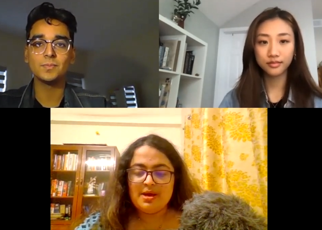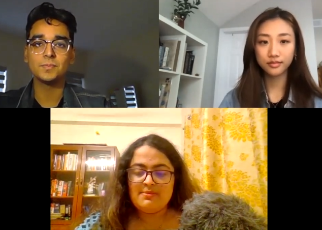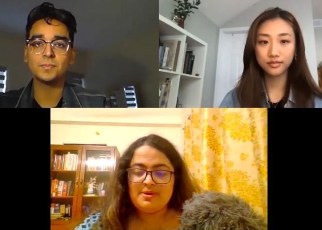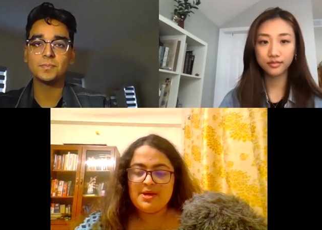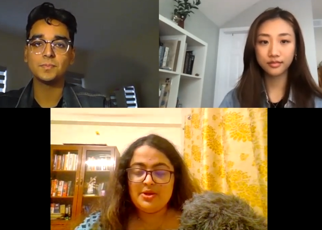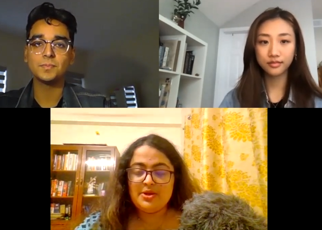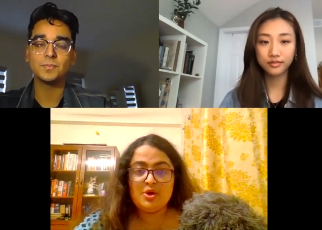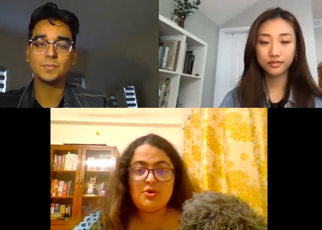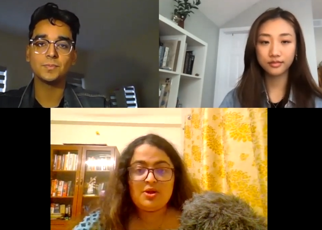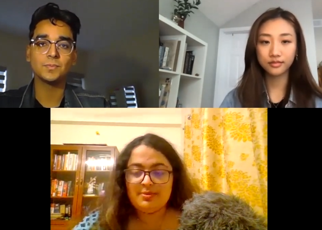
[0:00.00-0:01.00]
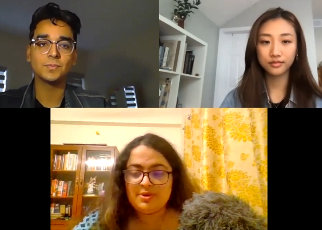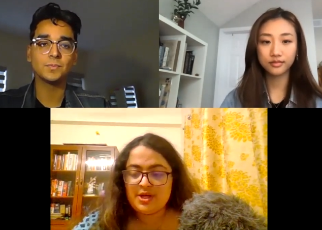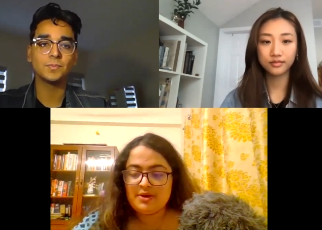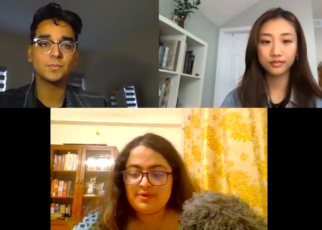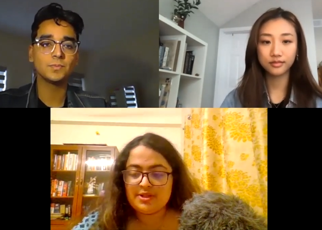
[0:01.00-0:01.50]
Speaker 1: the local community of
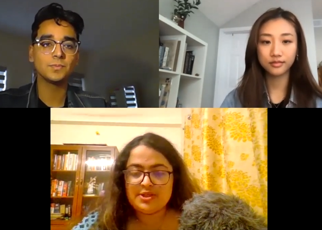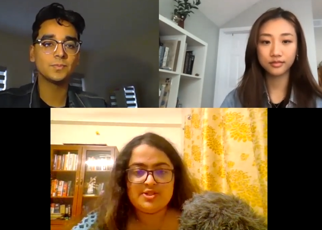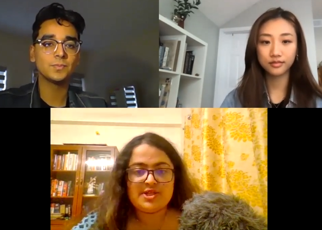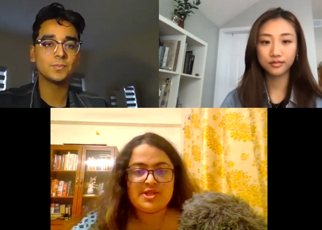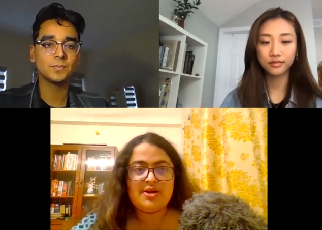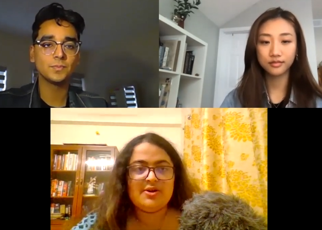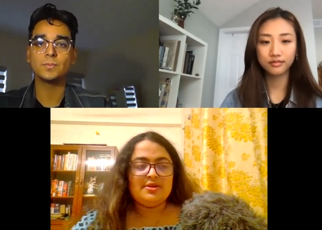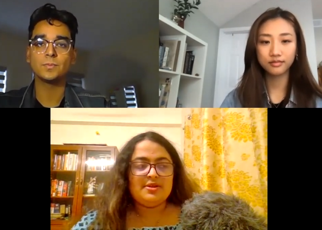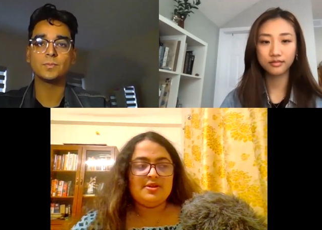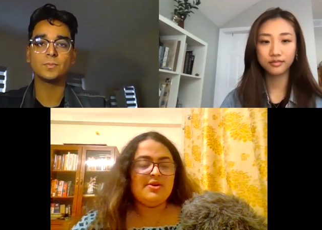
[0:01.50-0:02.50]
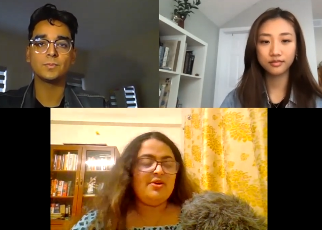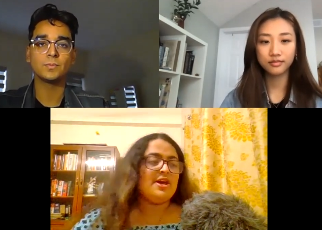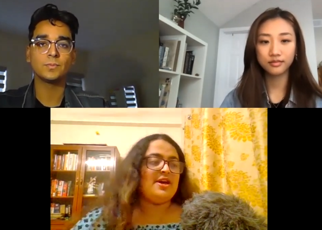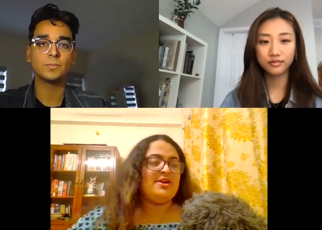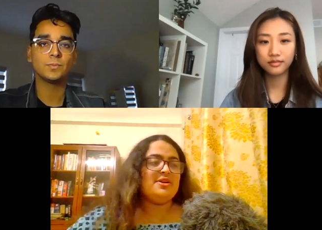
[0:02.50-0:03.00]
London, Ontario that, okay,
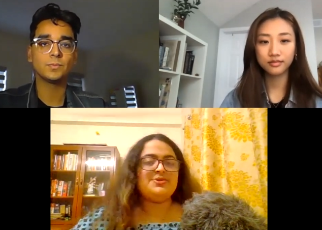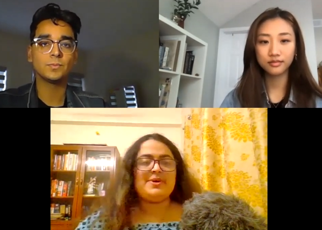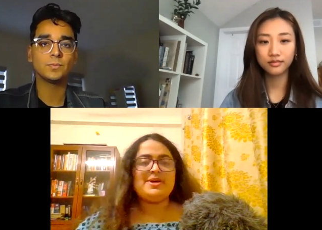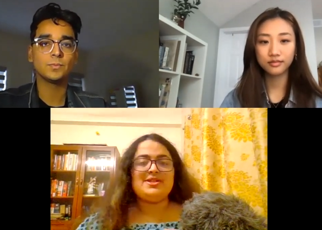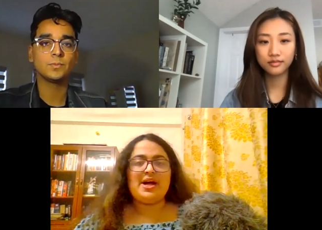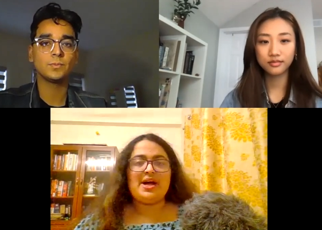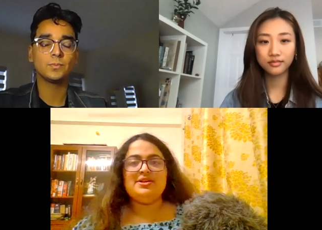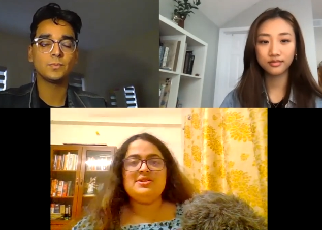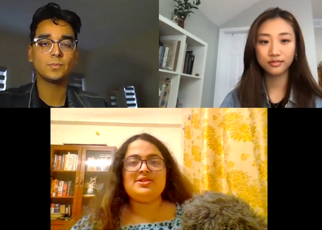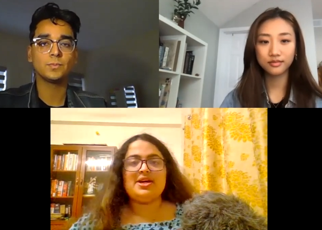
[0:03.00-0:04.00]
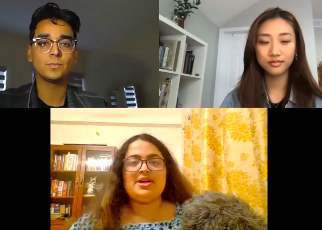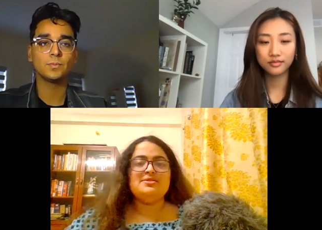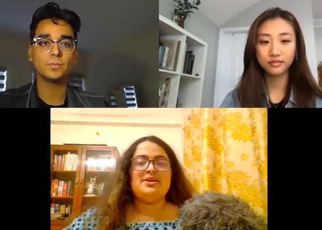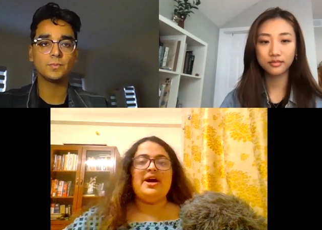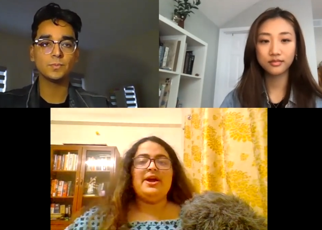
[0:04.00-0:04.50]
here's my talent and I
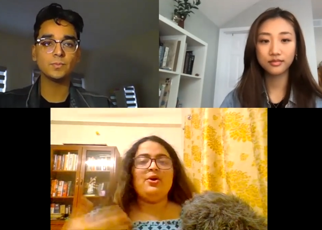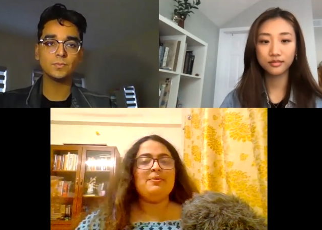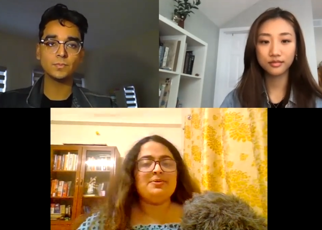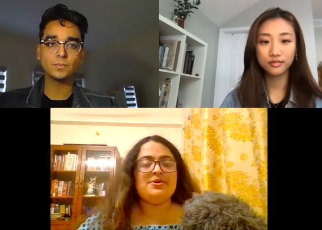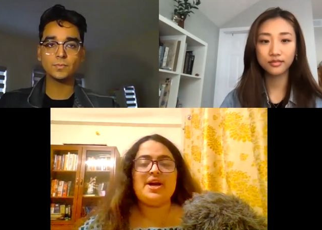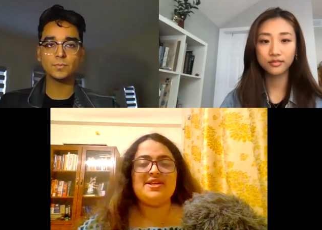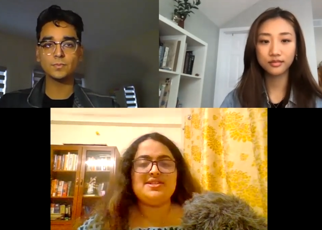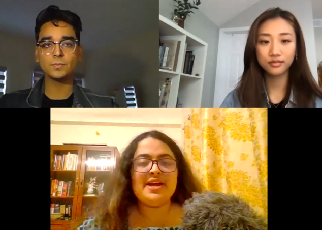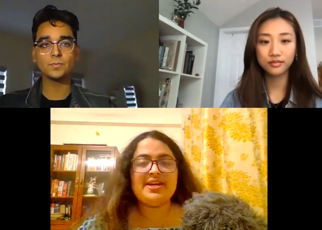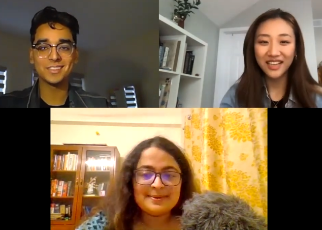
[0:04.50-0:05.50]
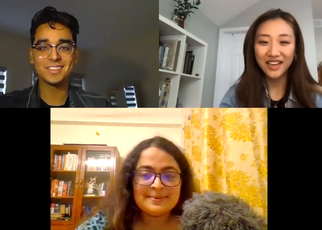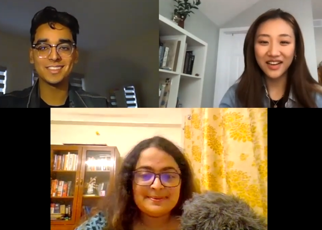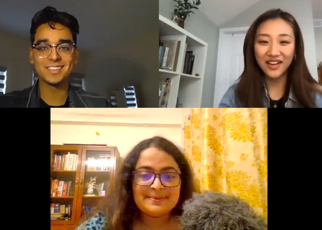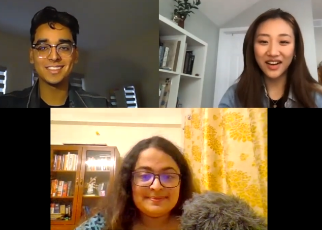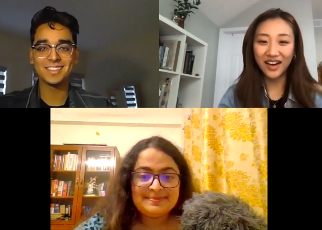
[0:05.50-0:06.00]
hope you guys like it.
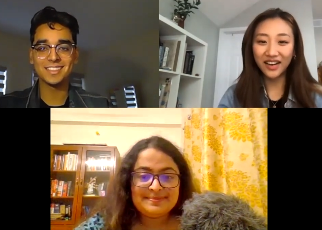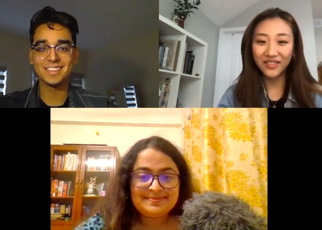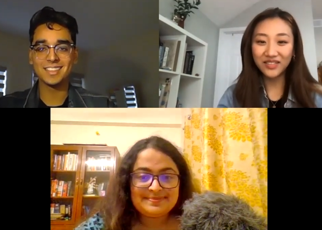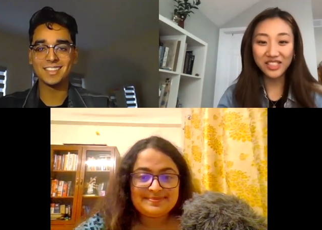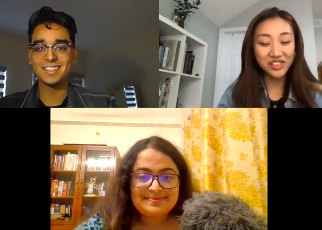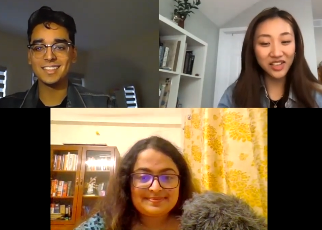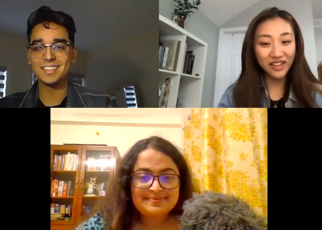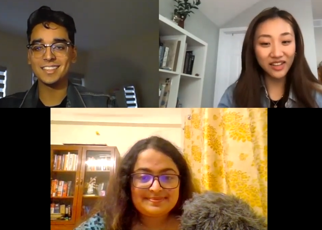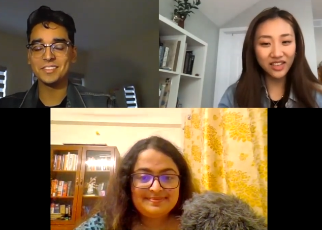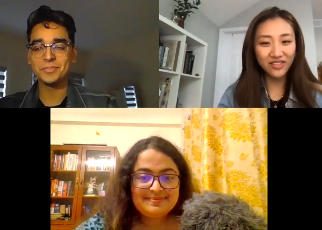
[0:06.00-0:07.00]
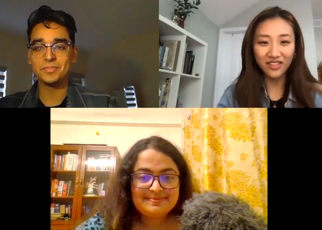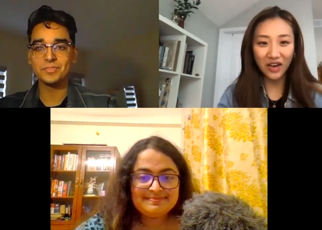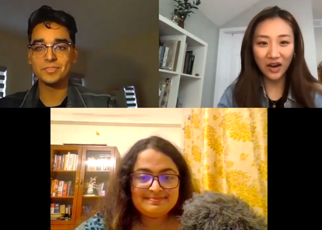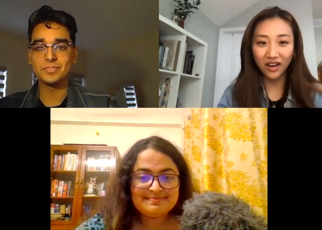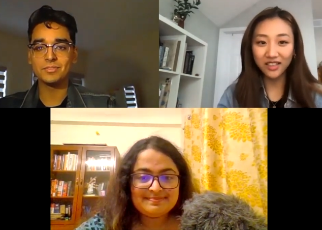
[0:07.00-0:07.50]
Speaker 2: Um, do you have any favorite
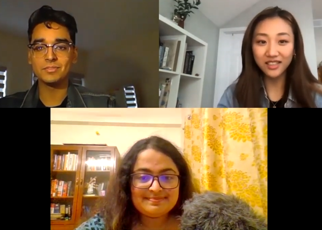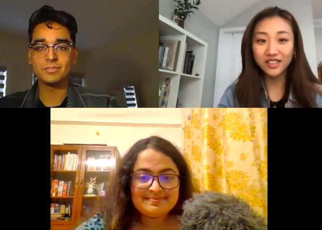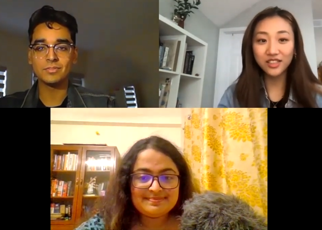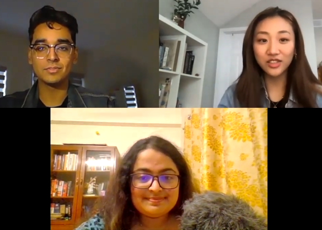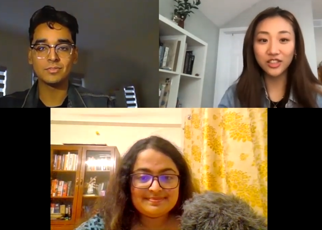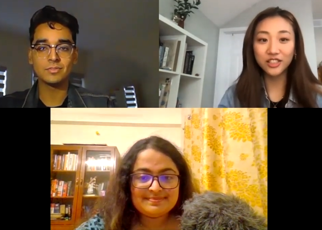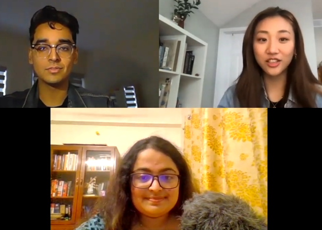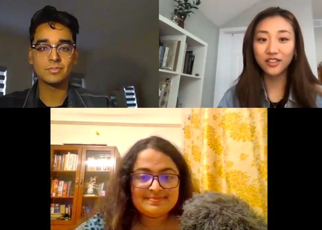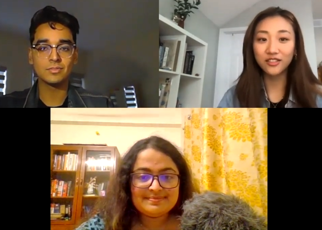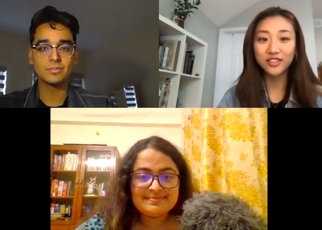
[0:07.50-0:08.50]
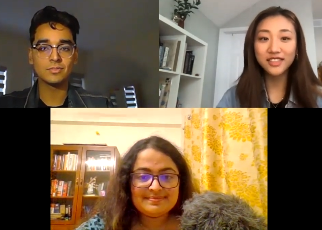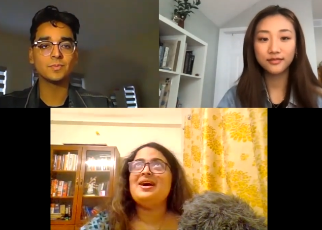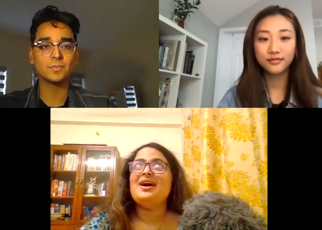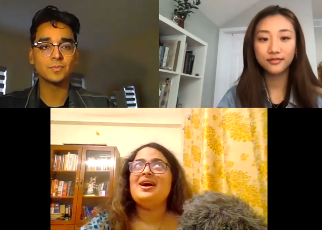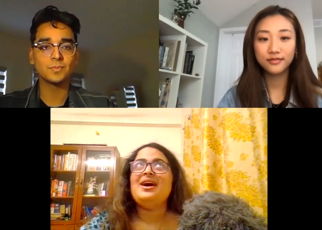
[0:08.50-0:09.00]
artists or genres?
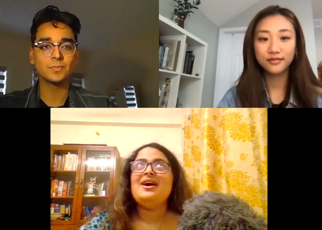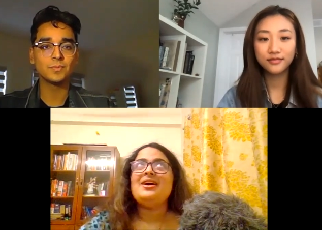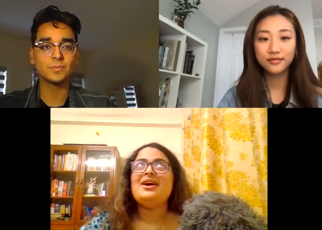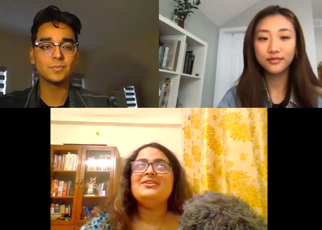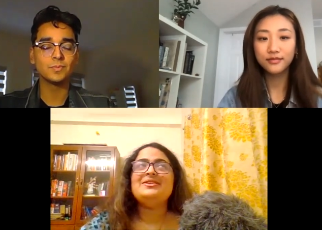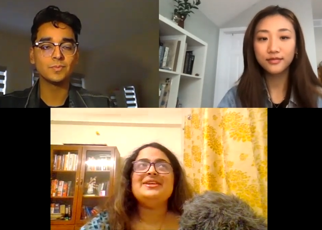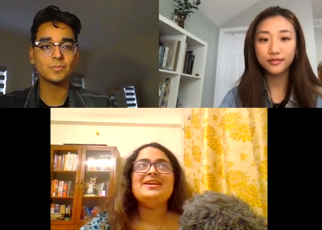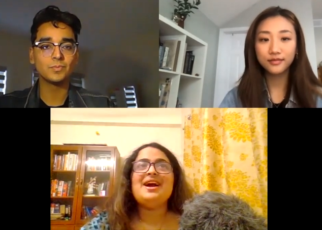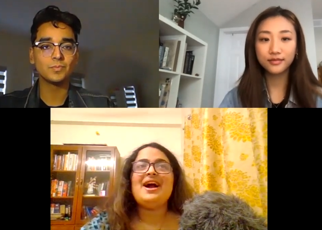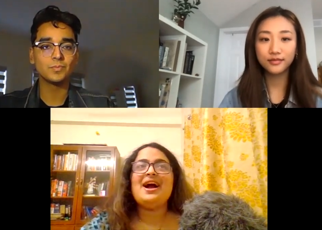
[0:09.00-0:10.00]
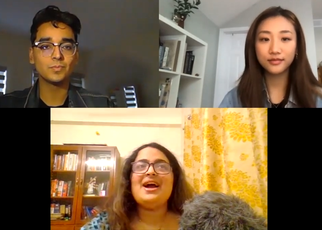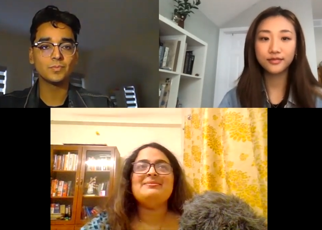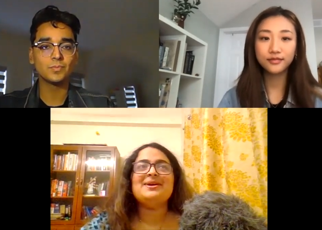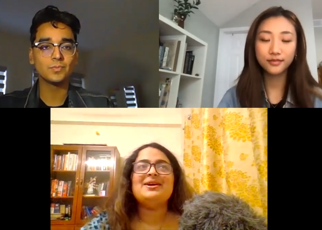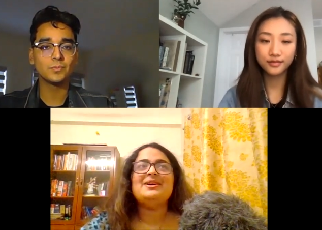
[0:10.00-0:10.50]
Speaker 1: Currently, I'm
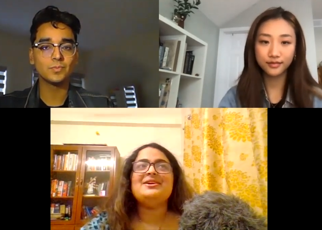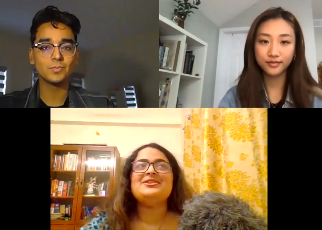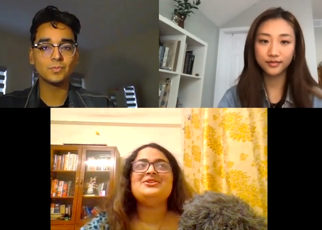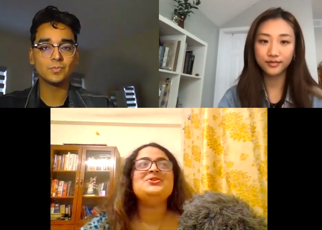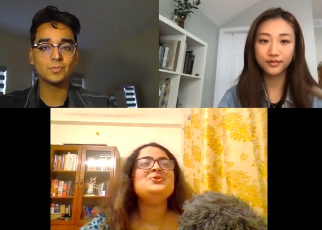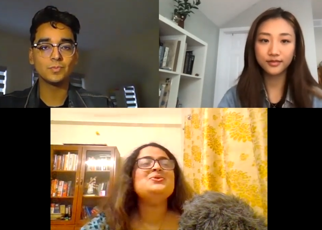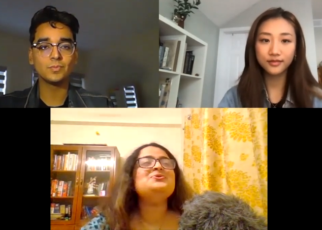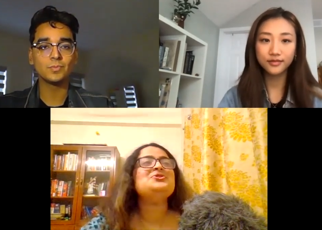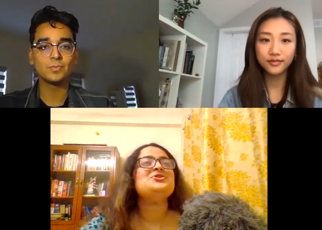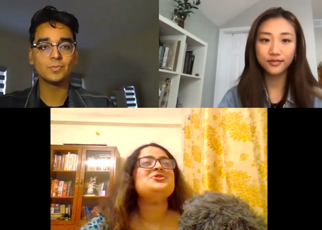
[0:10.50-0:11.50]
a huge, huge,